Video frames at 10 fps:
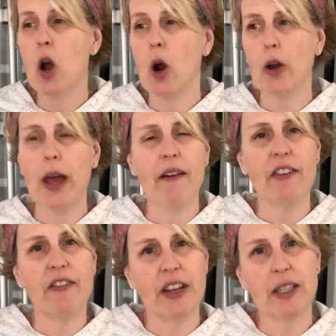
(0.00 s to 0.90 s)
or you have a
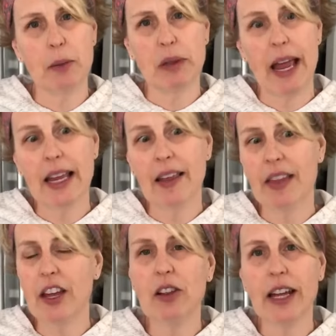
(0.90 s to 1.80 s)
fuzzy blanket
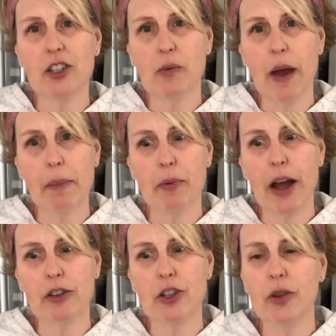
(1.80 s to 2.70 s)
that you like to wrap
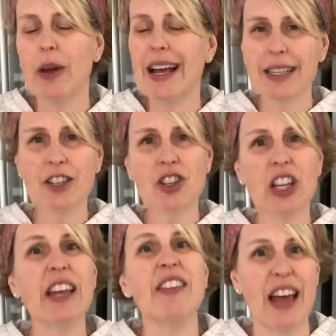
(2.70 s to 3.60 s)
around you,
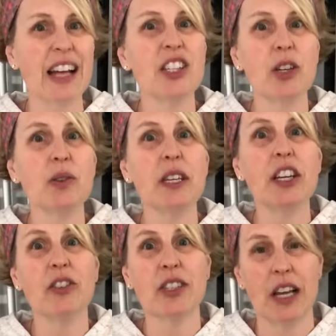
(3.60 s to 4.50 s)
essentially that's using
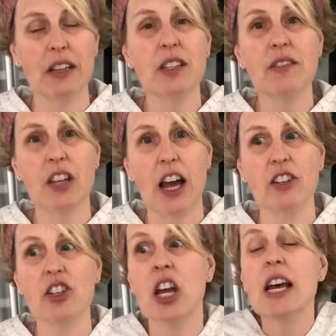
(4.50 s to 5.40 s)
your sense of
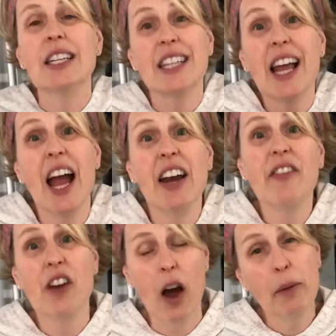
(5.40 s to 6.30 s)
touch to kind of
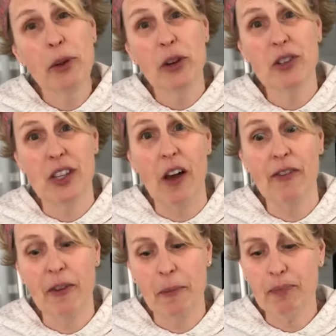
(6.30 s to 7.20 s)
calm
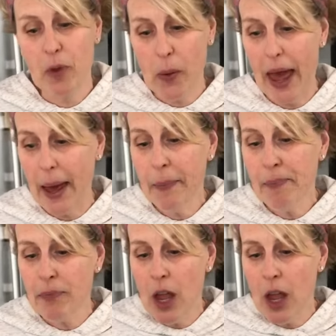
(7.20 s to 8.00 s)
yourself, okay?